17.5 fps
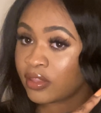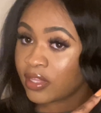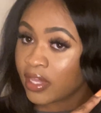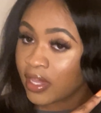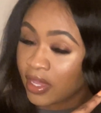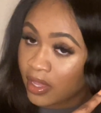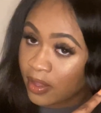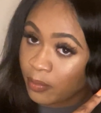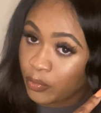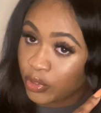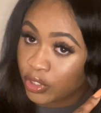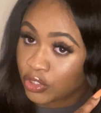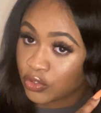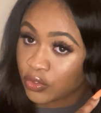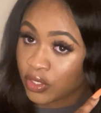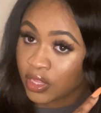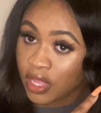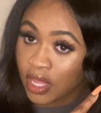that I'm pretty
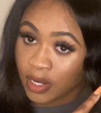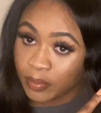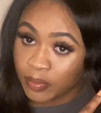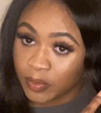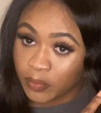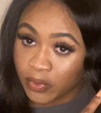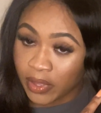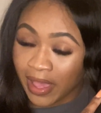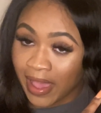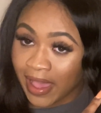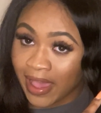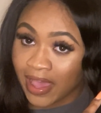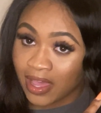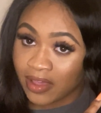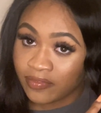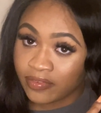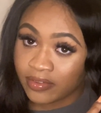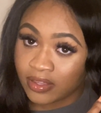sure a lot of people
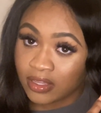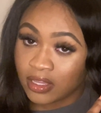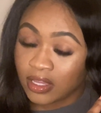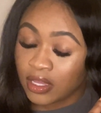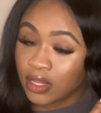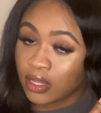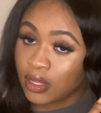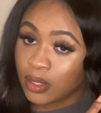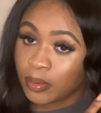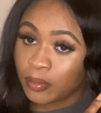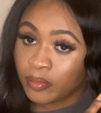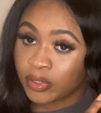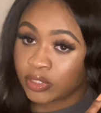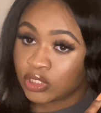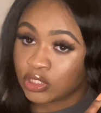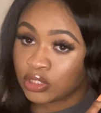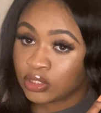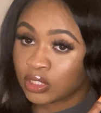have.
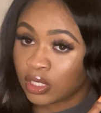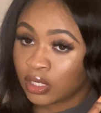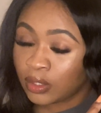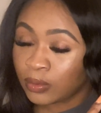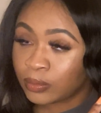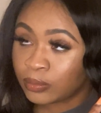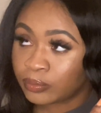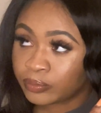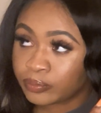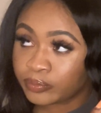But, you know,